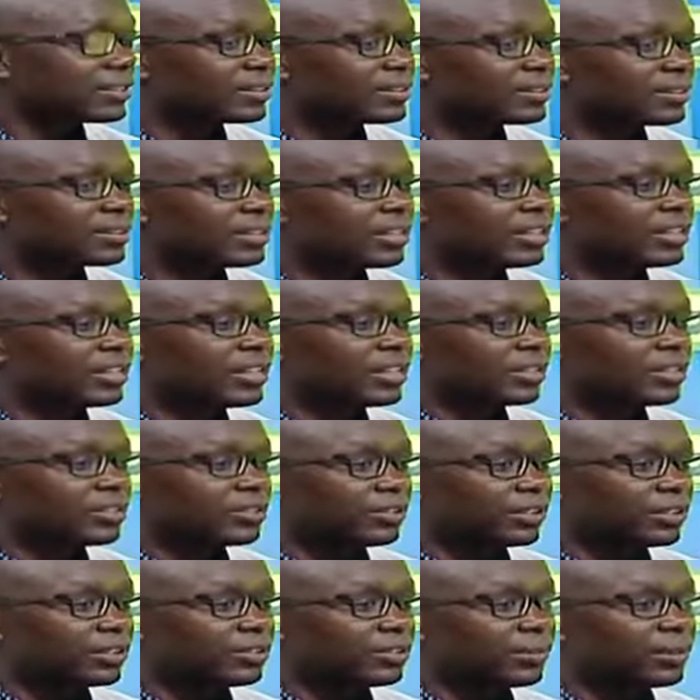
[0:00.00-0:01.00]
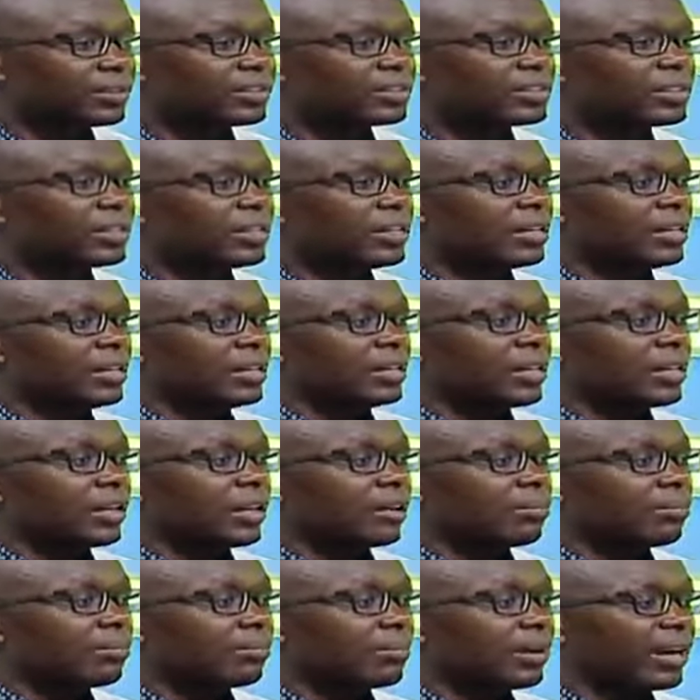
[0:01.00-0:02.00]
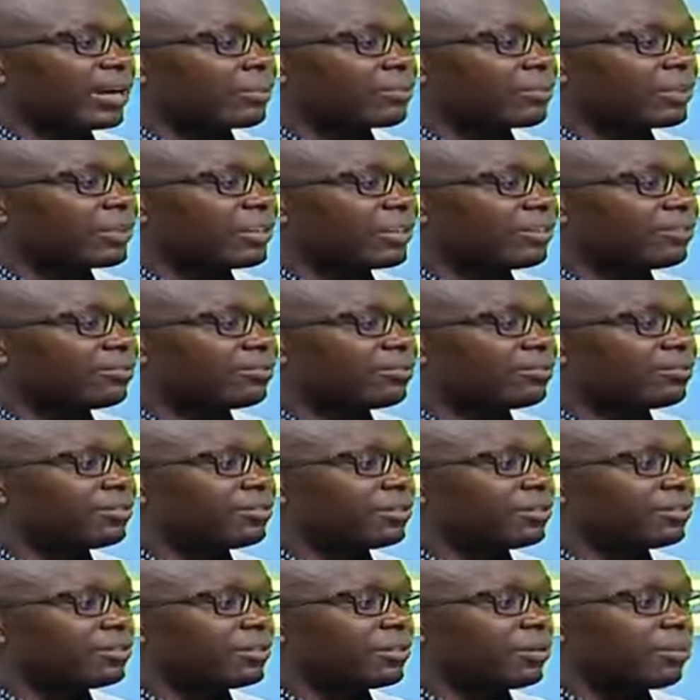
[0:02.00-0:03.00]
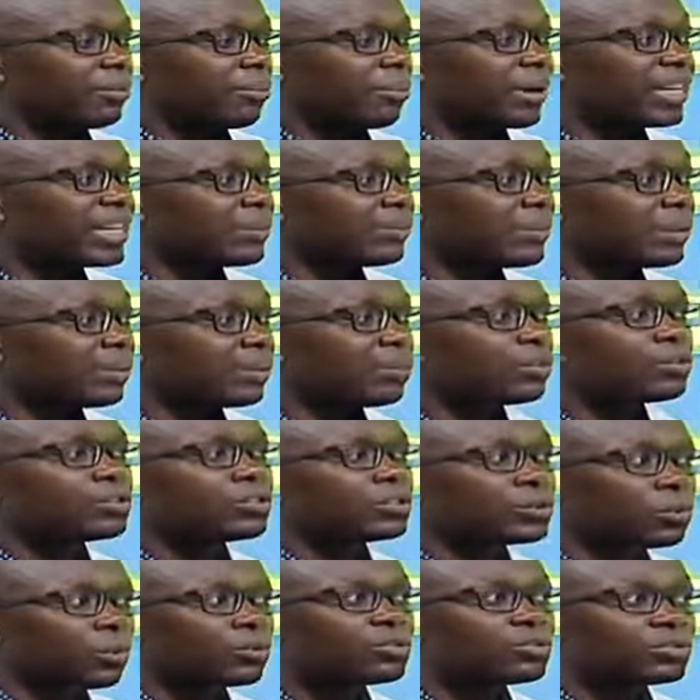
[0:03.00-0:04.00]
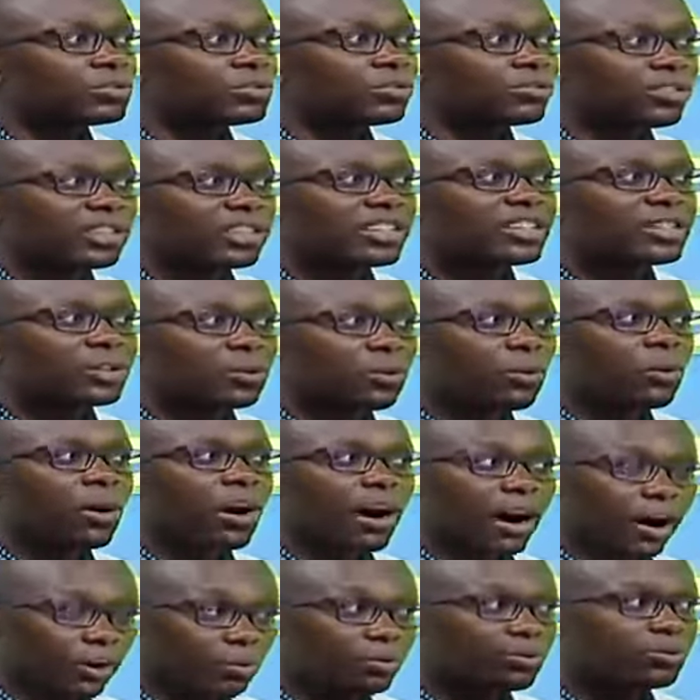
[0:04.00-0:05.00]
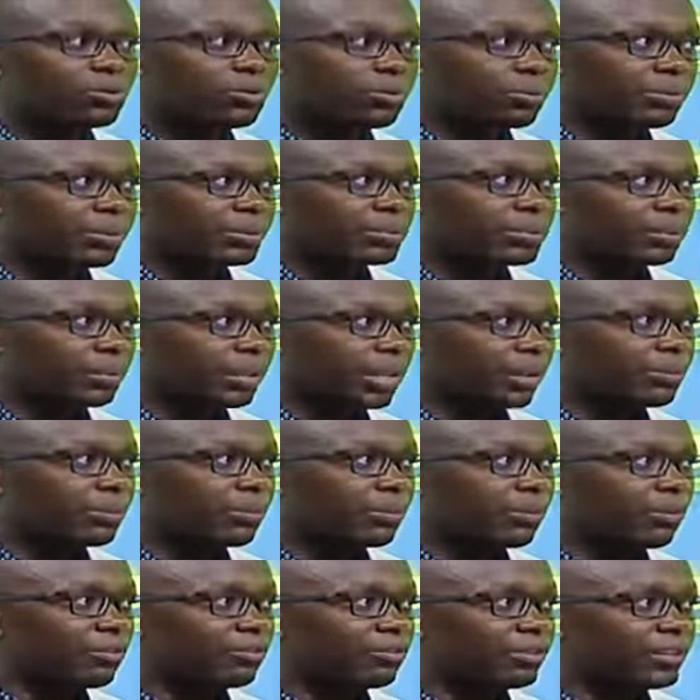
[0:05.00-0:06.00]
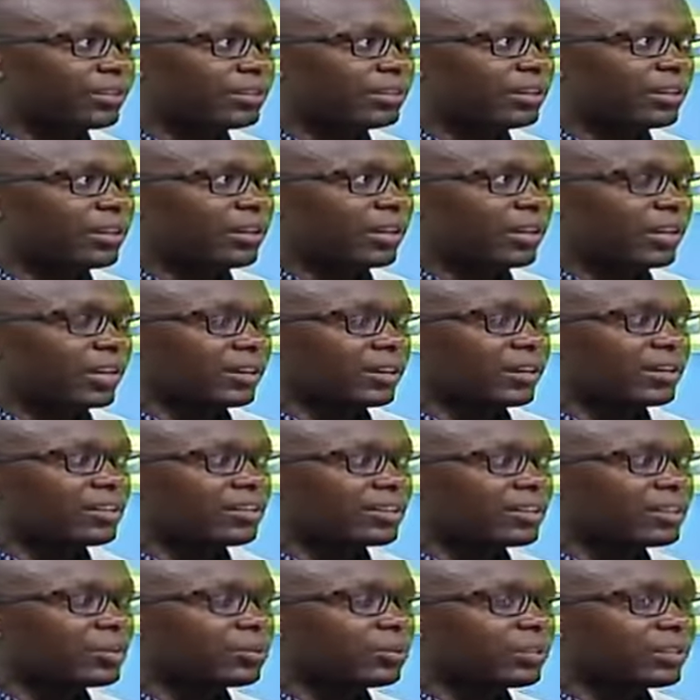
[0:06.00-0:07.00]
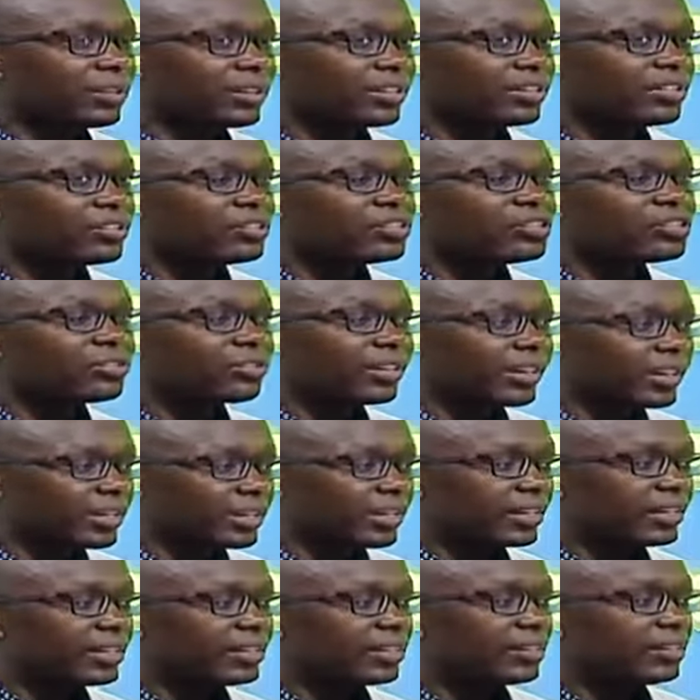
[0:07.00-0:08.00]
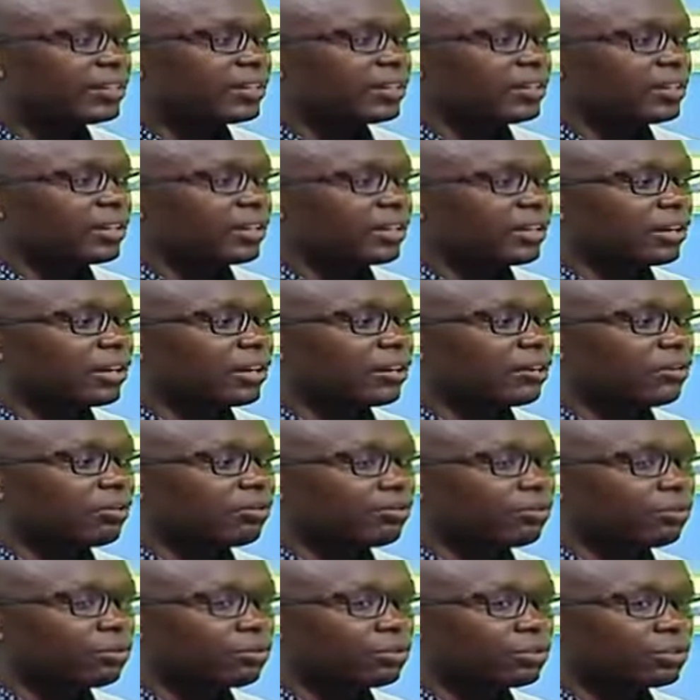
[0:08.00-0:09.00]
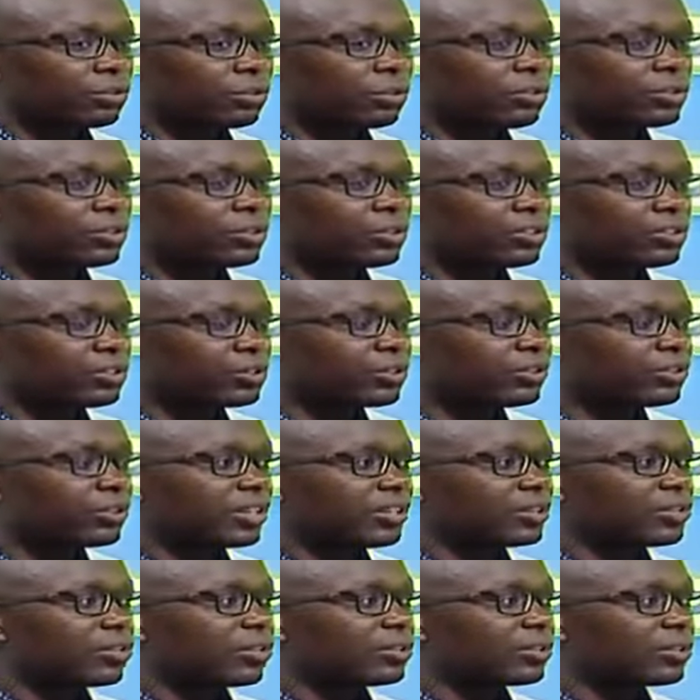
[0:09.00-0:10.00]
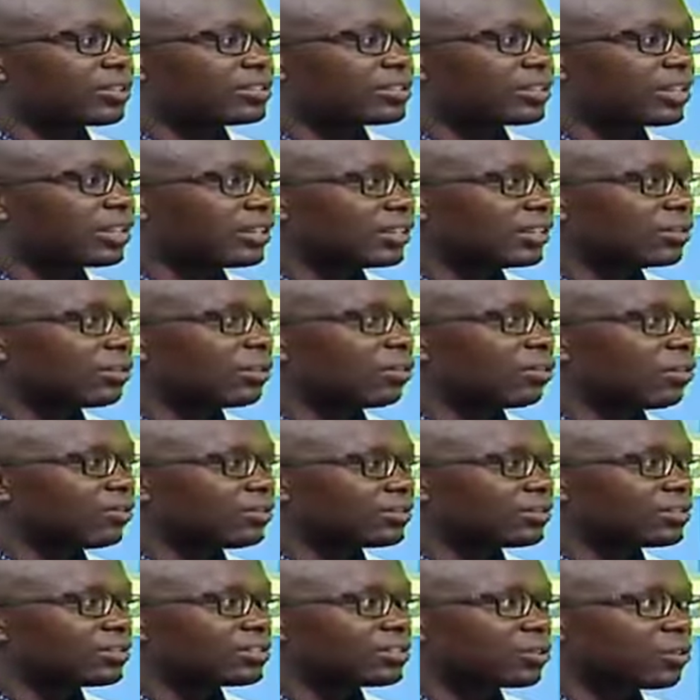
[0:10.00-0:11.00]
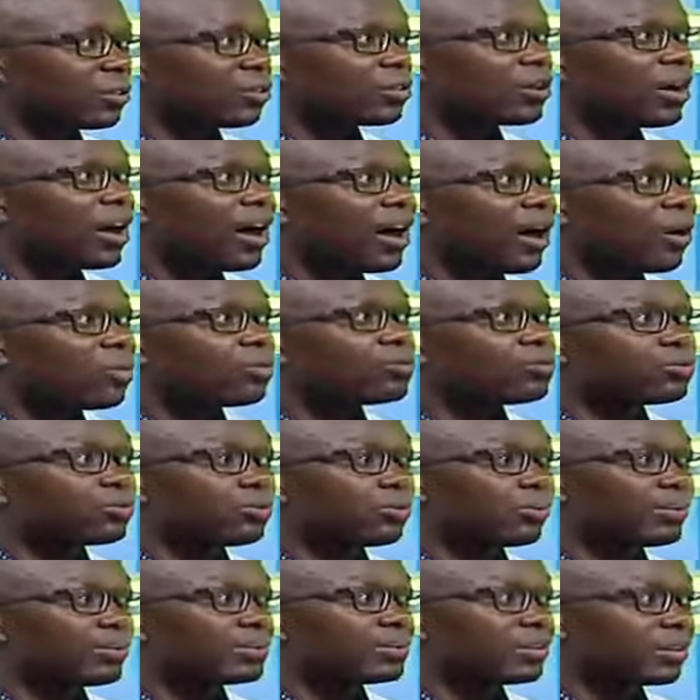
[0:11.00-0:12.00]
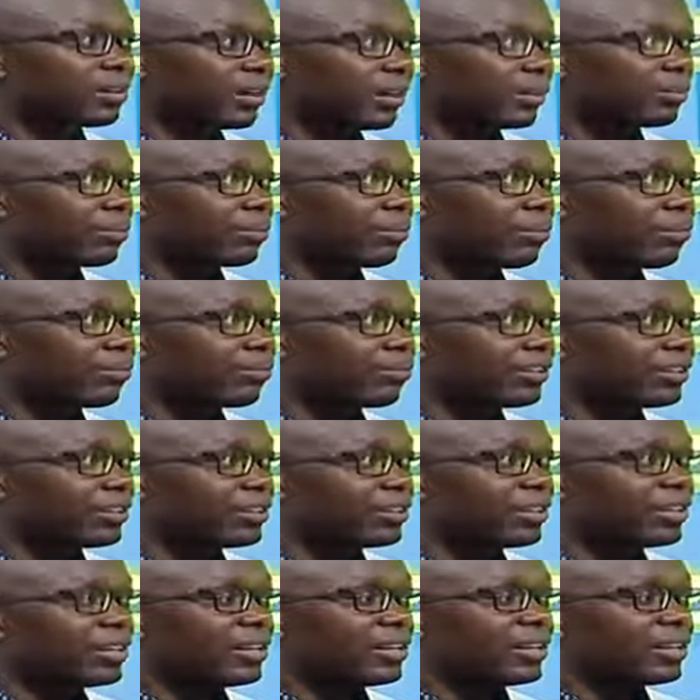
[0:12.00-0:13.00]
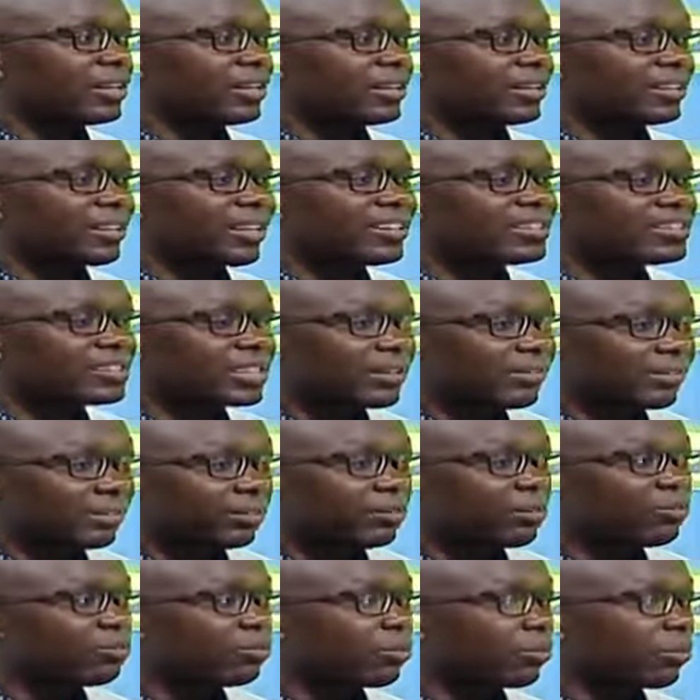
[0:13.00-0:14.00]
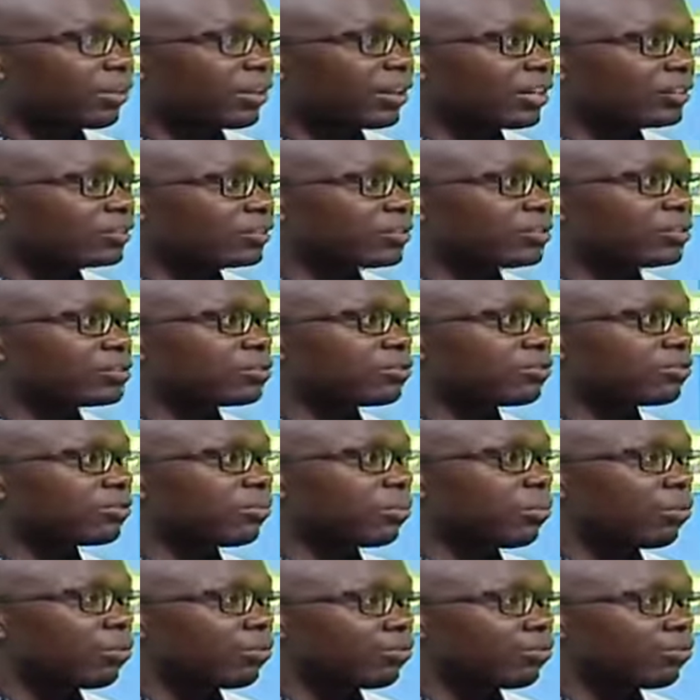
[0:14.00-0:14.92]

this treatment. I believe many people don't really know how to prescribe morphine, and I think we need training for doctors, junior doctors, clinical officers on how to prescribe morphine. There are several formulations of